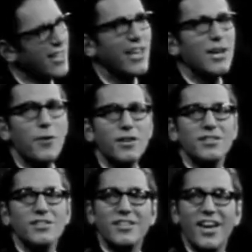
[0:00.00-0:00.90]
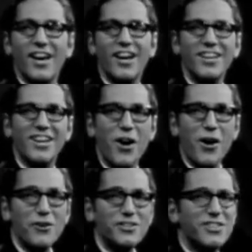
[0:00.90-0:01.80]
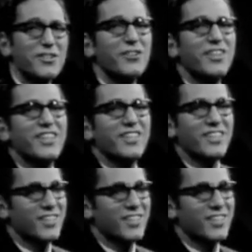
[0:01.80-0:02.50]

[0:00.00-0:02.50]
He wasn't scared, no siree.